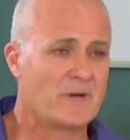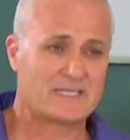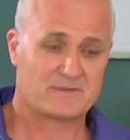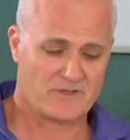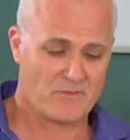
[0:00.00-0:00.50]

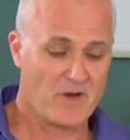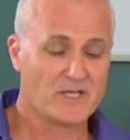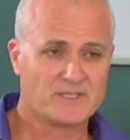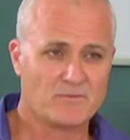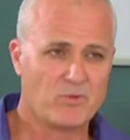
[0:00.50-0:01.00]
But the
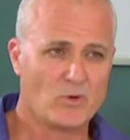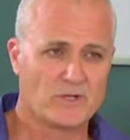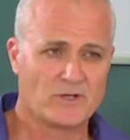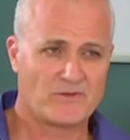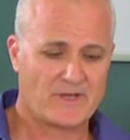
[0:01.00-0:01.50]
most
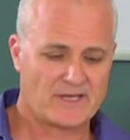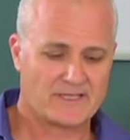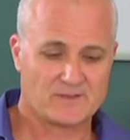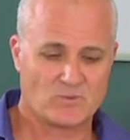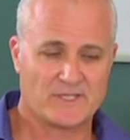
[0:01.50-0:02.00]
important thing
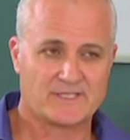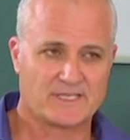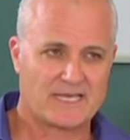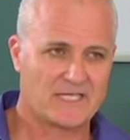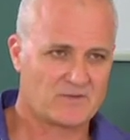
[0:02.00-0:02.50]
is, what is
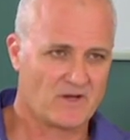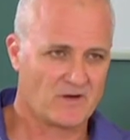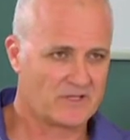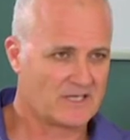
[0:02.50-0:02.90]
the cash flow